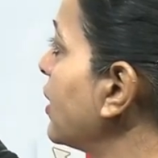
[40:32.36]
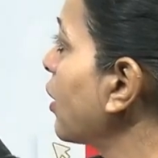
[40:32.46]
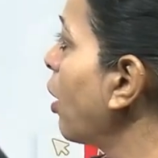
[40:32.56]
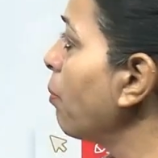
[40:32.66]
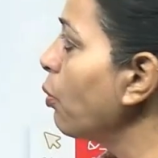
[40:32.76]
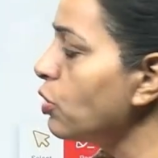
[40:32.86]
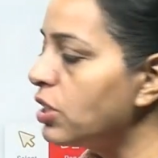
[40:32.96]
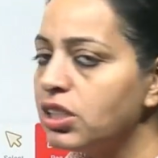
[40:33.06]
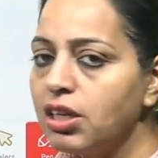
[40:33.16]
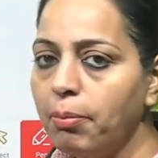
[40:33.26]
is a
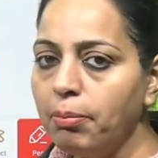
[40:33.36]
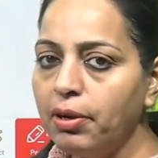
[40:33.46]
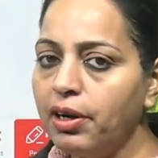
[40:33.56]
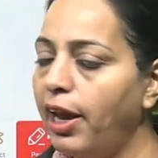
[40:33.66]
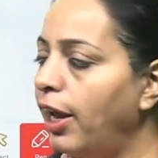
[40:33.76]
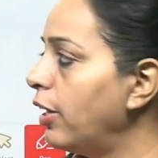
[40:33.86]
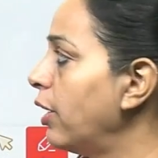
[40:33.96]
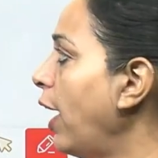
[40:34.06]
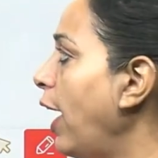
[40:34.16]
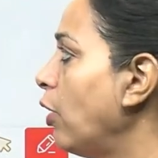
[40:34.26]
composite number
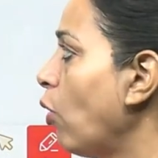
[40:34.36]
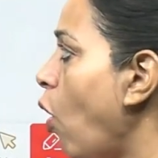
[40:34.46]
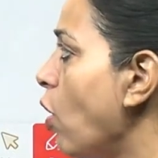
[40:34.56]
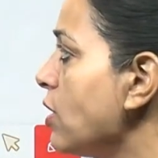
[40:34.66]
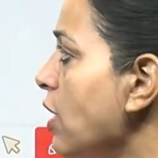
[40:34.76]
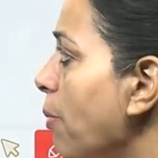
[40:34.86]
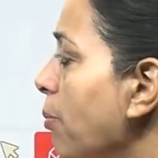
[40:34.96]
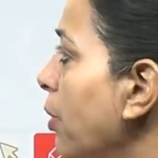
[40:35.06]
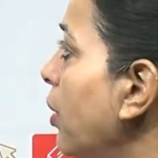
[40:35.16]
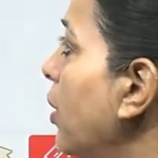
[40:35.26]
and an odd
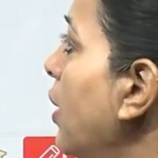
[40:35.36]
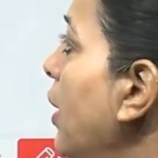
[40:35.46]
number.